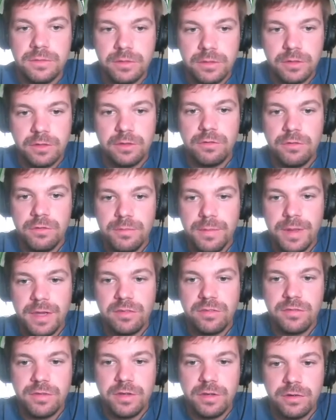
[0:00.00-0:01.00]
and go for
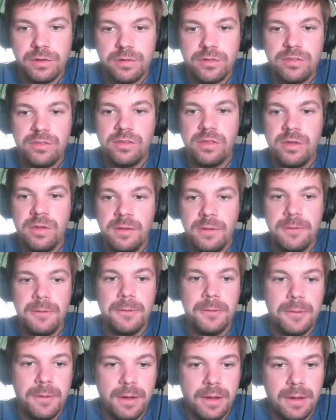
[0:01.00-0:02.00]
massive yards.
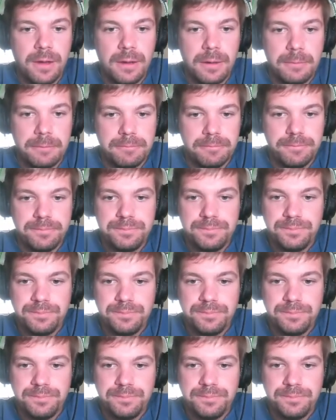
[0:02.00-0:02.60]
If